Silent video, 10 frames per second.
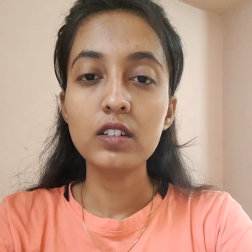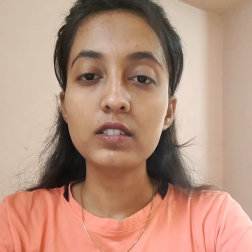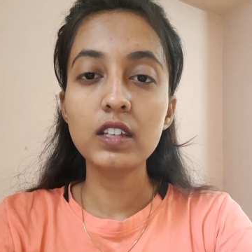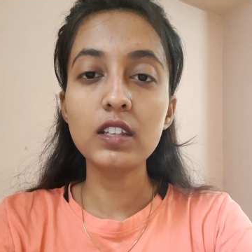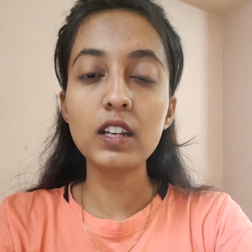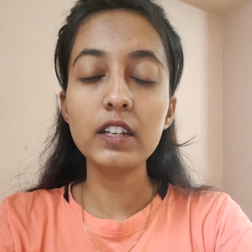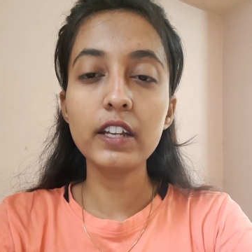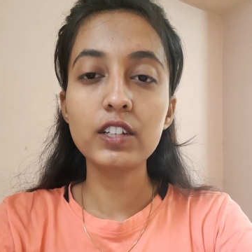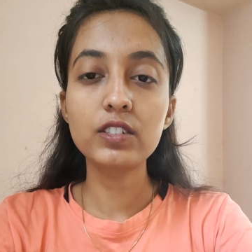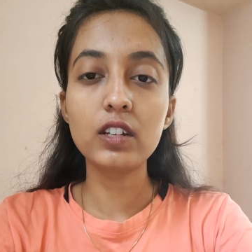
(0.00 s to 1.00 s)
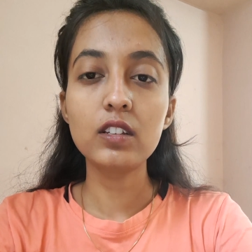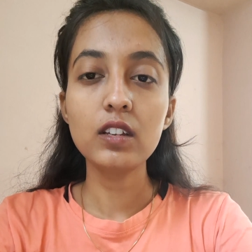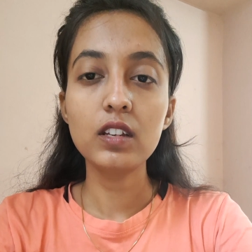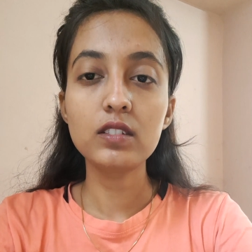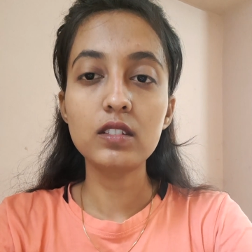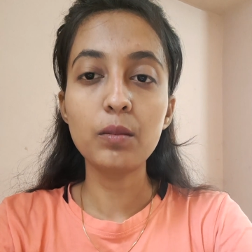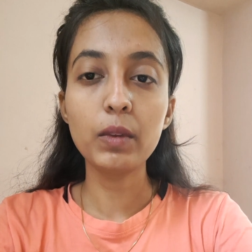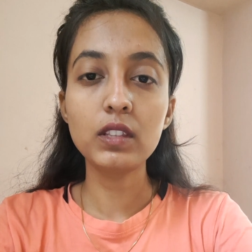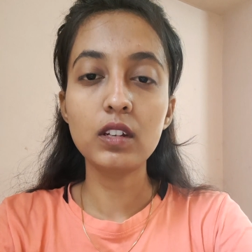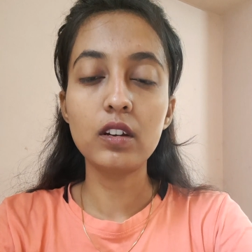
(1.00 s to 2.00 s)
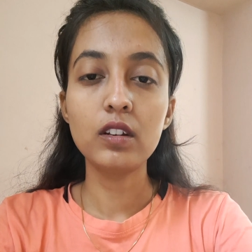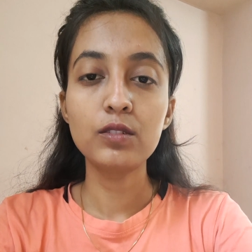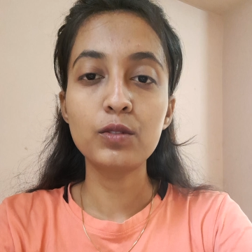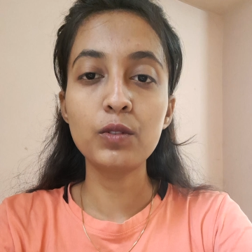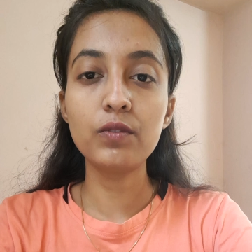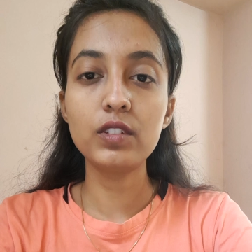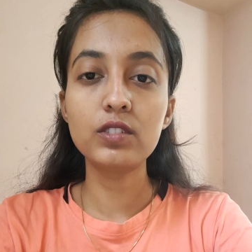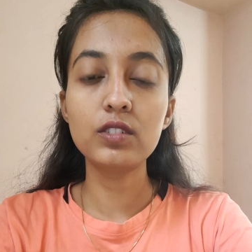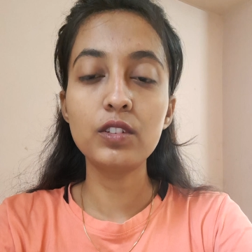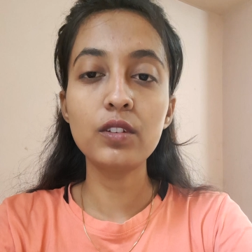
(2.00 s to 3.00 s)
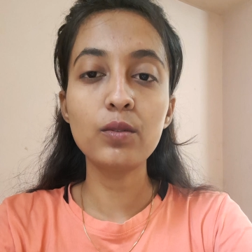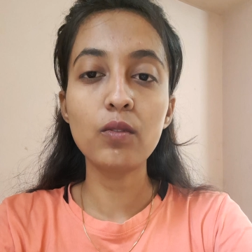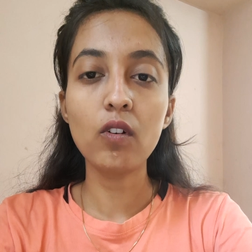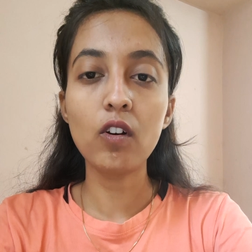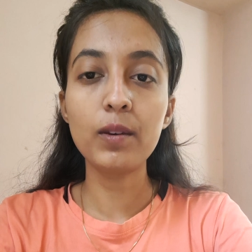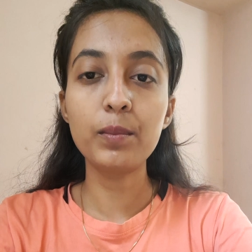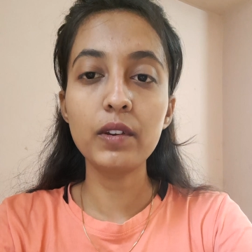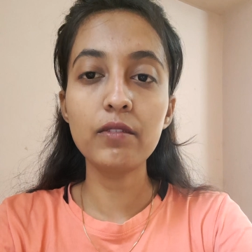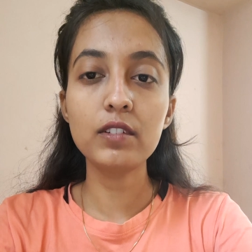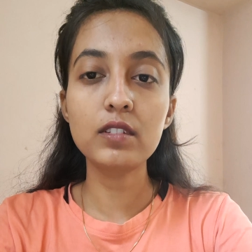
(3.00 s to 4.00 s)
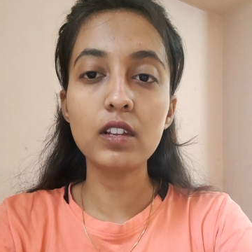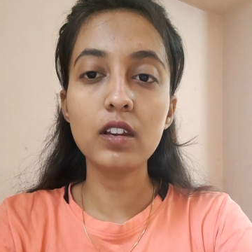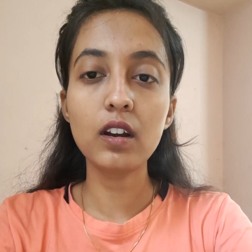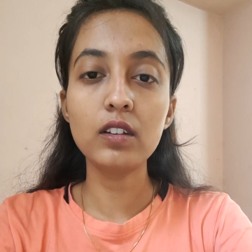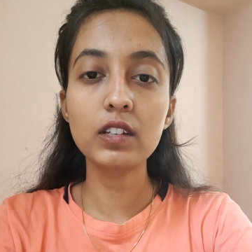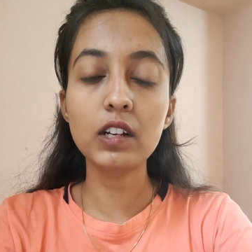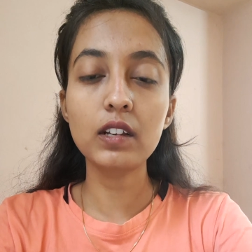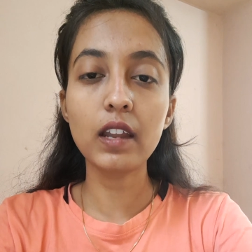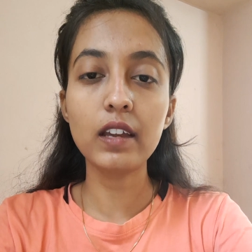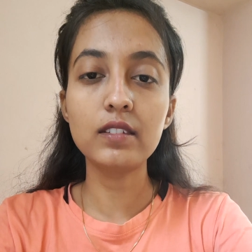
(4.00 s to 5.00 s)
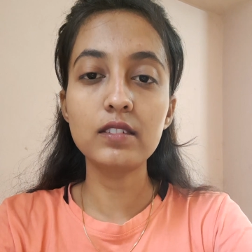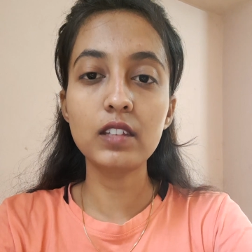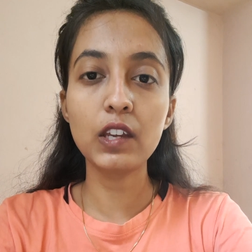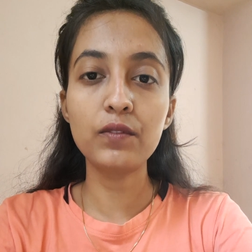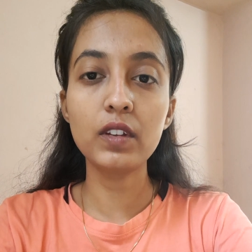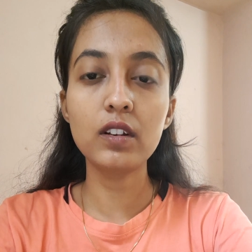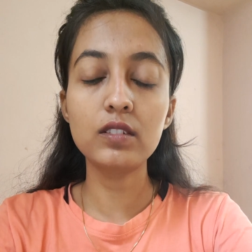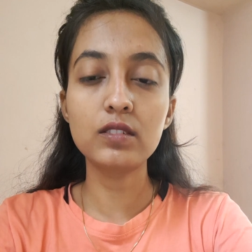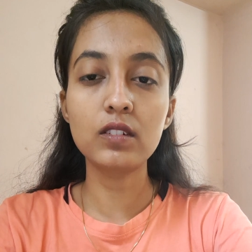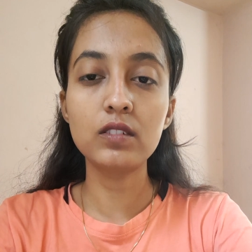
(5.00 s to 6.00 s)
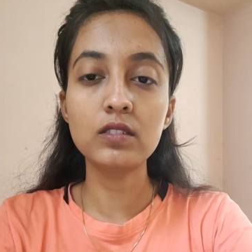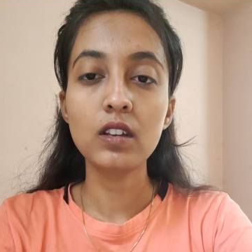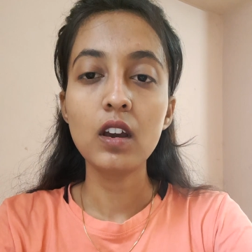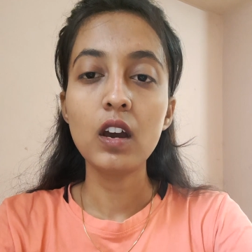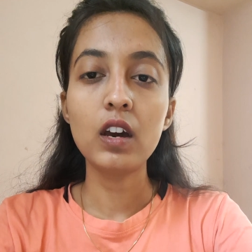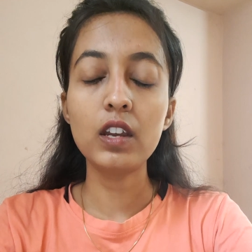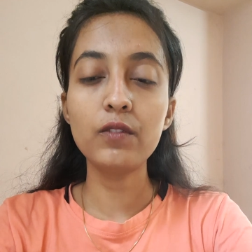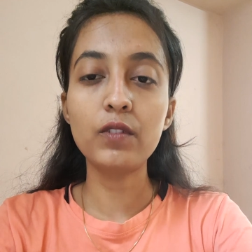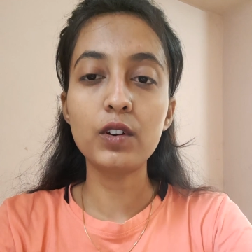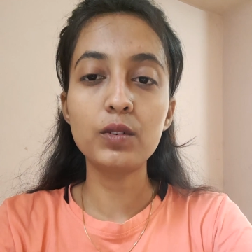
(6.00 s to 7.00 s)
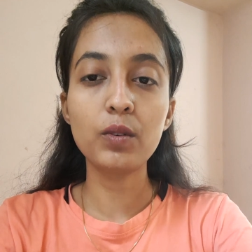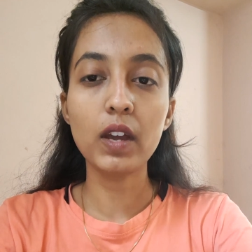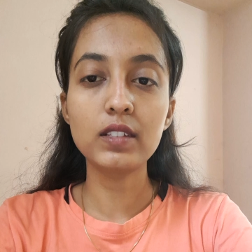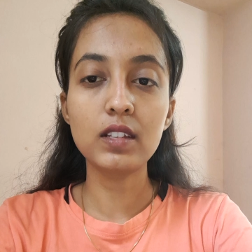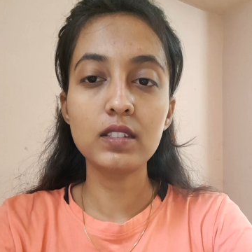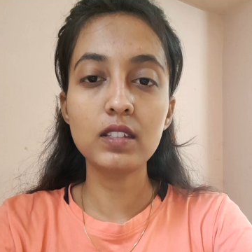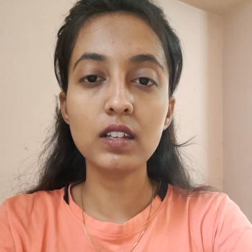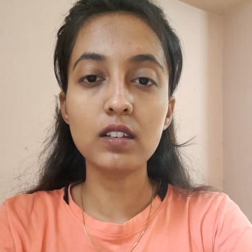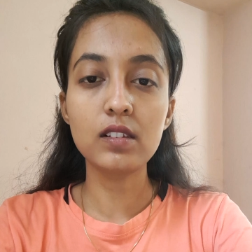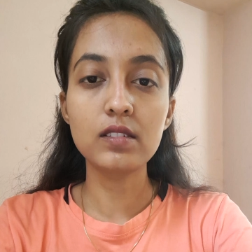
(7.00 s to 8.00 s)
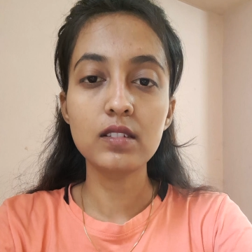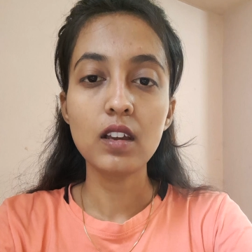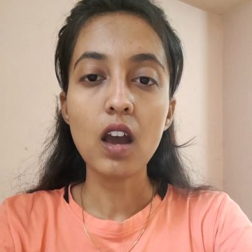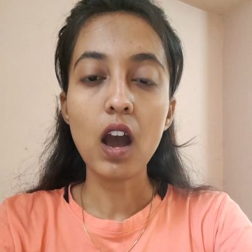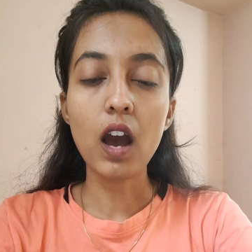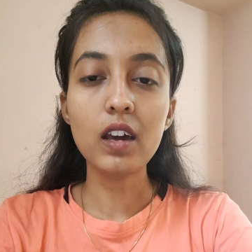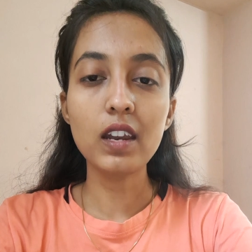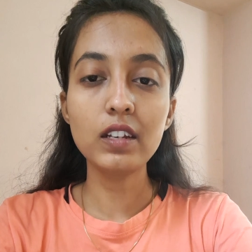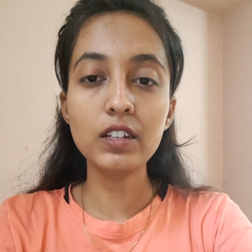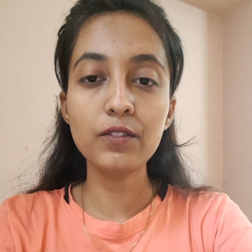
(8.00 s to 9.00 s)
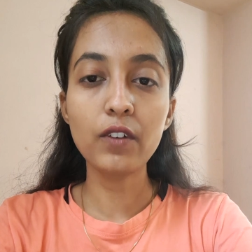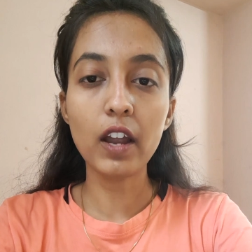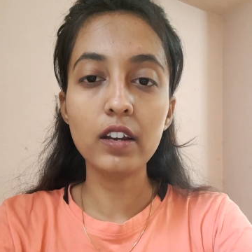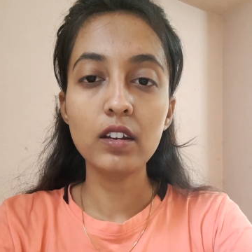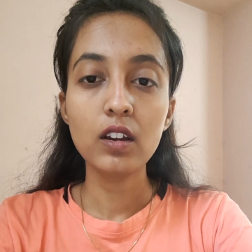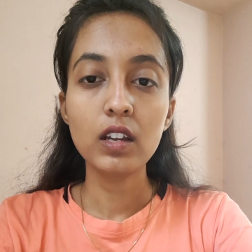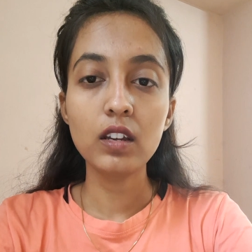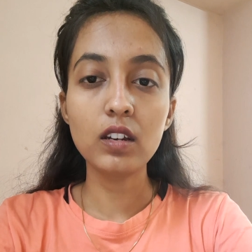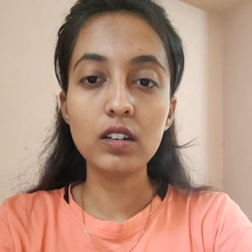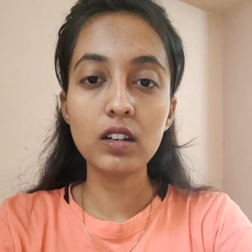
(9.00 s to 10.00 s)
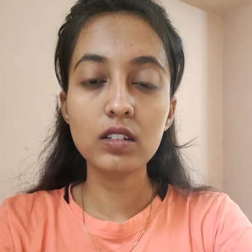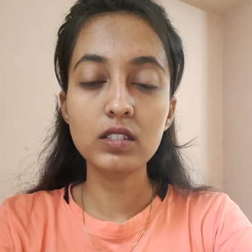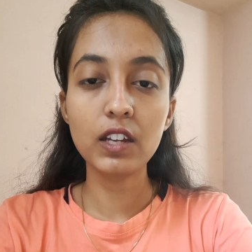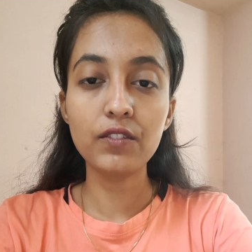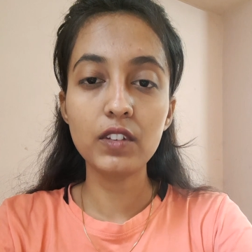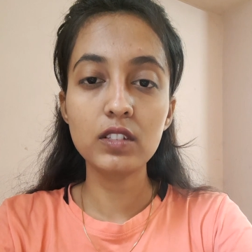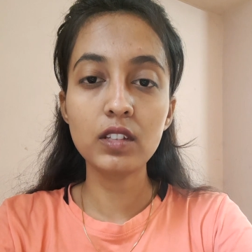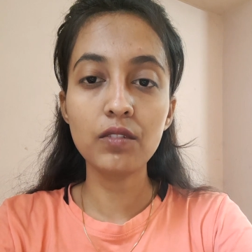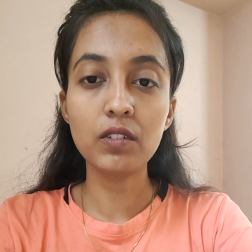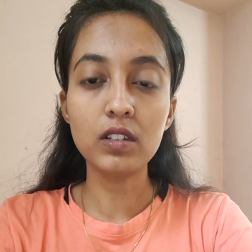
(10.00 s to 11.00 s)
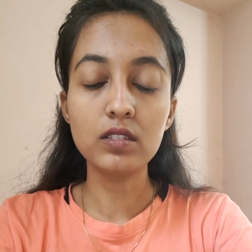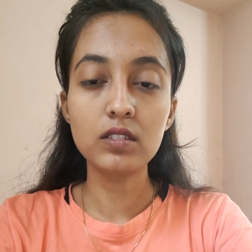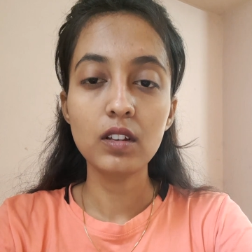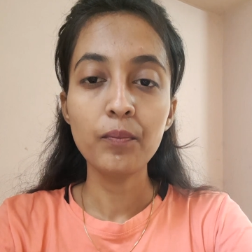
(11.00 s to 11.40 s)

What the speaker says: Signal detection is the method through which new or previously unrecognized safety concerns, referred to as signals, are identified in a drug safety surveillance.